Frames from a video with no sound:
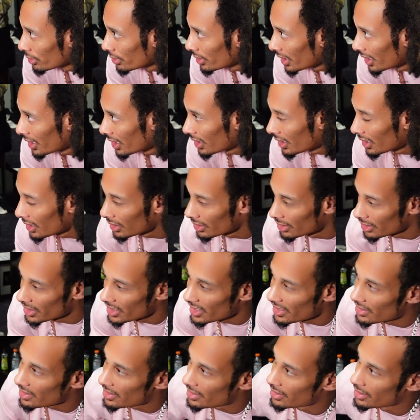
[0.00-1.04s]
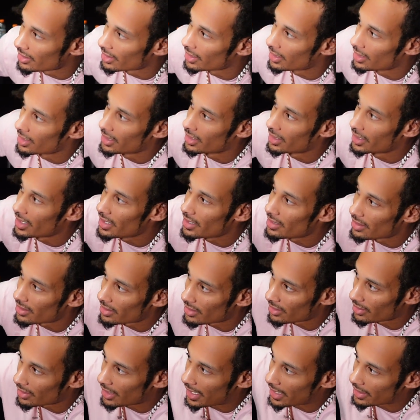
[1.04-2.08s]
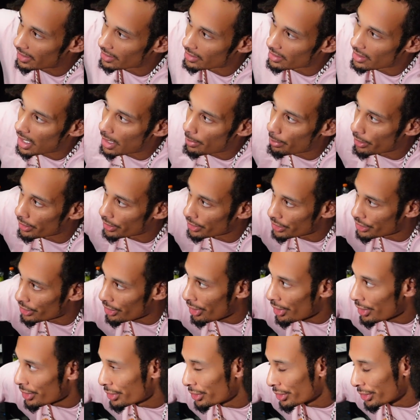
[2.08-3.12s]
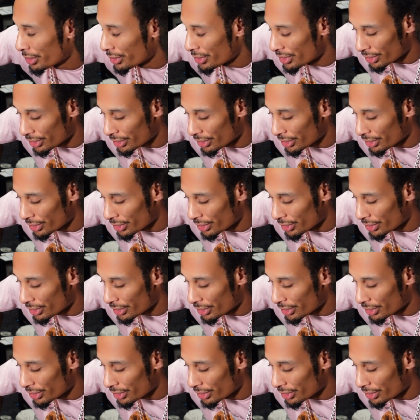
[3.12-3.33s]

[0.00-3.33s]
And he's at the top of the chart, you know?